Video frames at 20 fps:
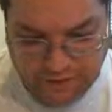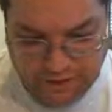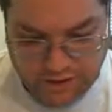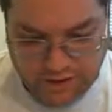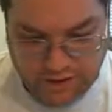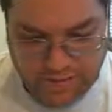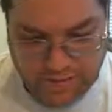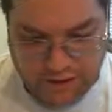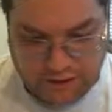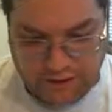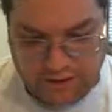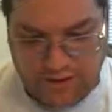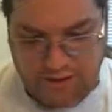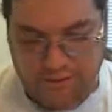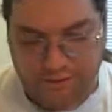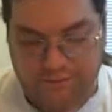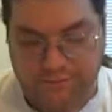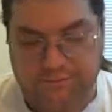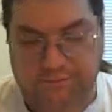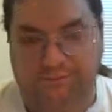And apparently
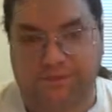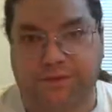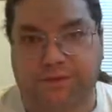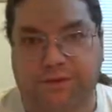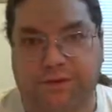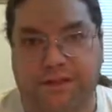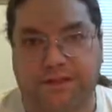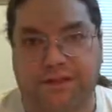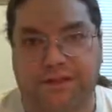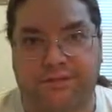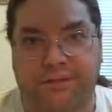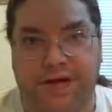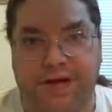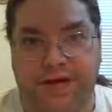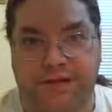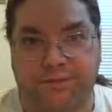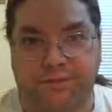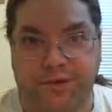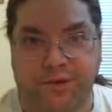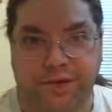the replacing the
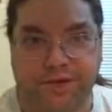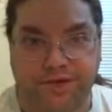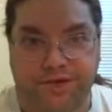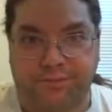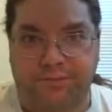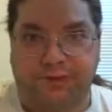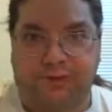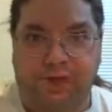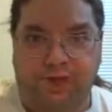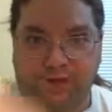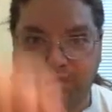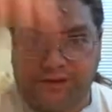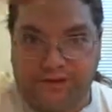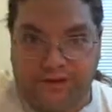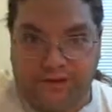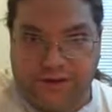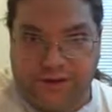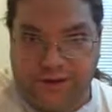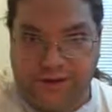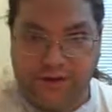battery is pretty easy. You pull out
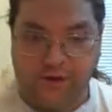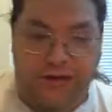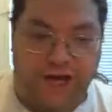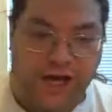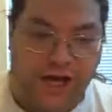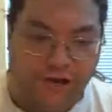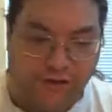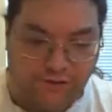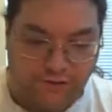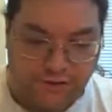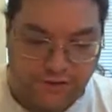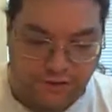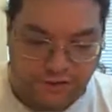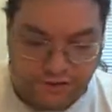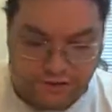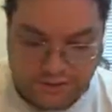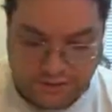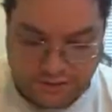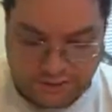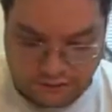the U shackle and
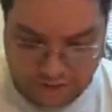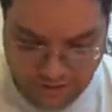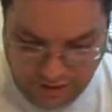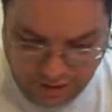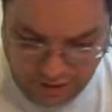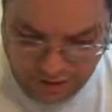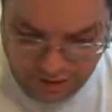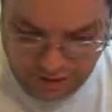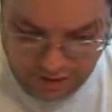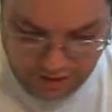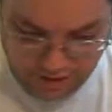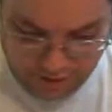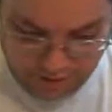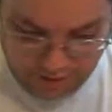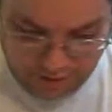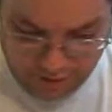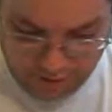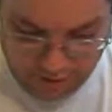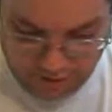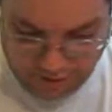there's a
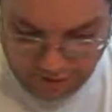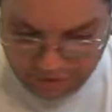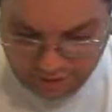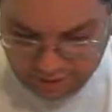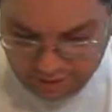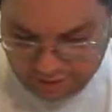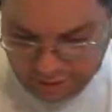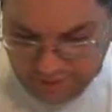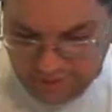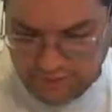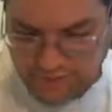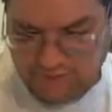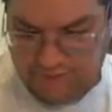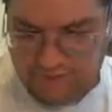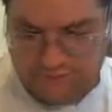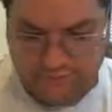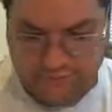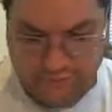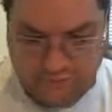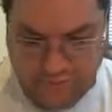compartment there.
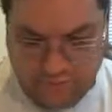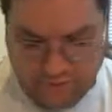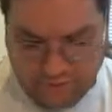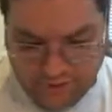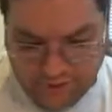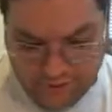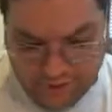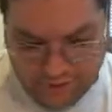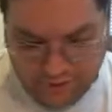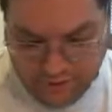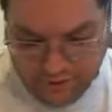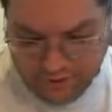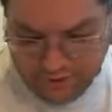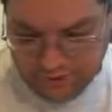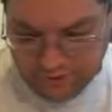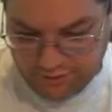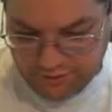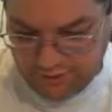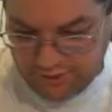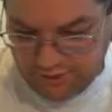
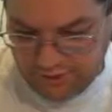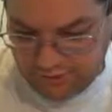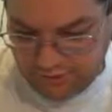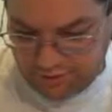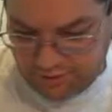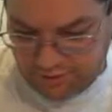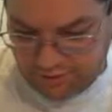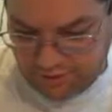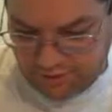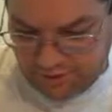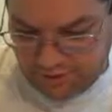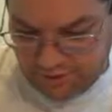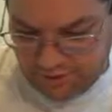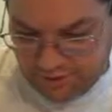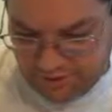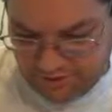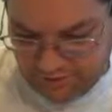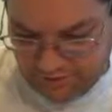And so and it's supposed to be